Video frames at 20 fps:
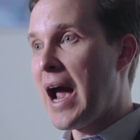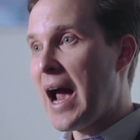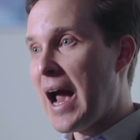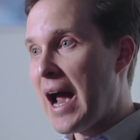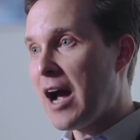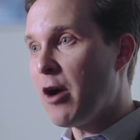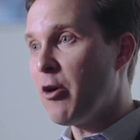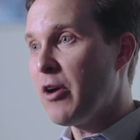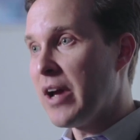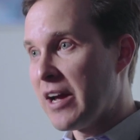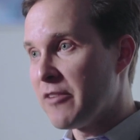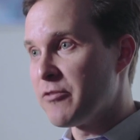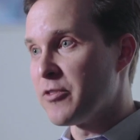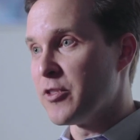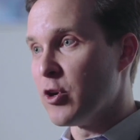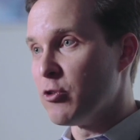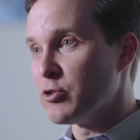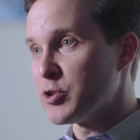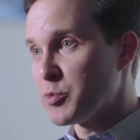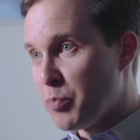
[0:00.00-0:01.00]
how have
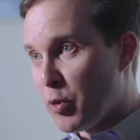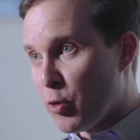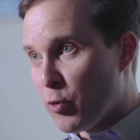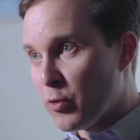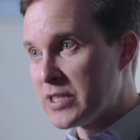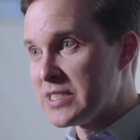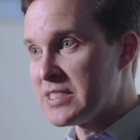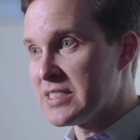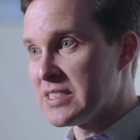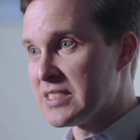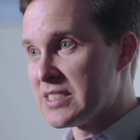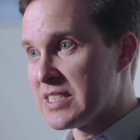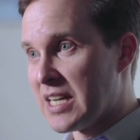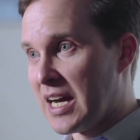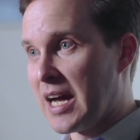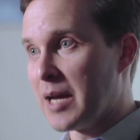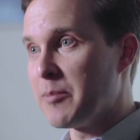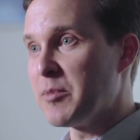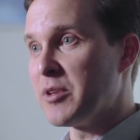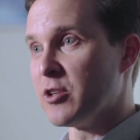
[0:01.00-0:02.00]
those points in
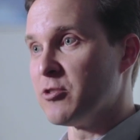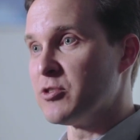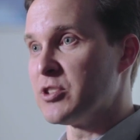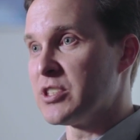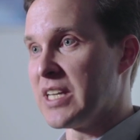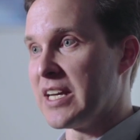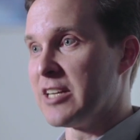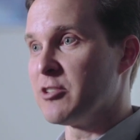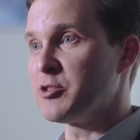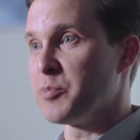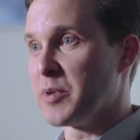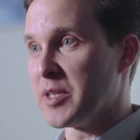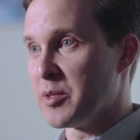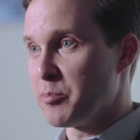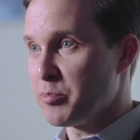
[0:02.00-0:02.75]
time and those sales been